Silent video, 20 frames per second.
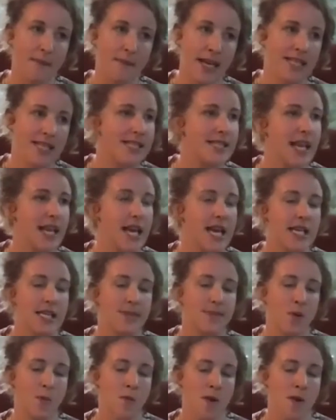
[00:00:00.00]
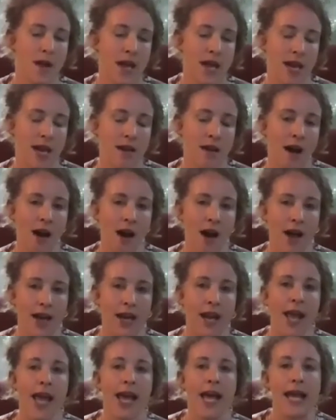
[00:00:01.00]
my state has been working
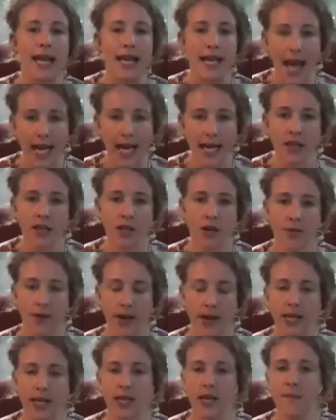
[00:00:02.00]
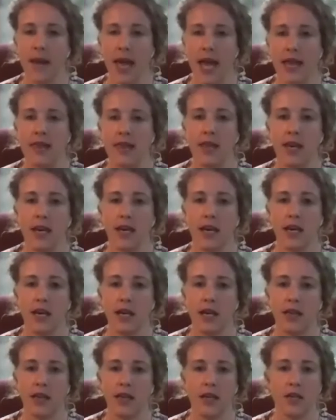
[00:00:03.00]
on getting the curriculum in
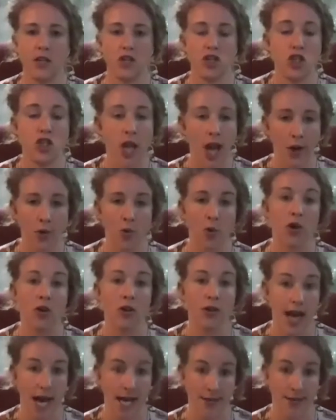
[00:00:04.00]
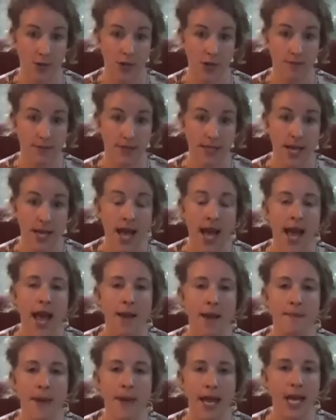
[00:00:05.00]
the general classrooms
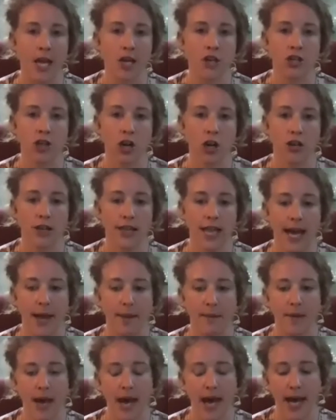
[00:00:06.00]
and making sure that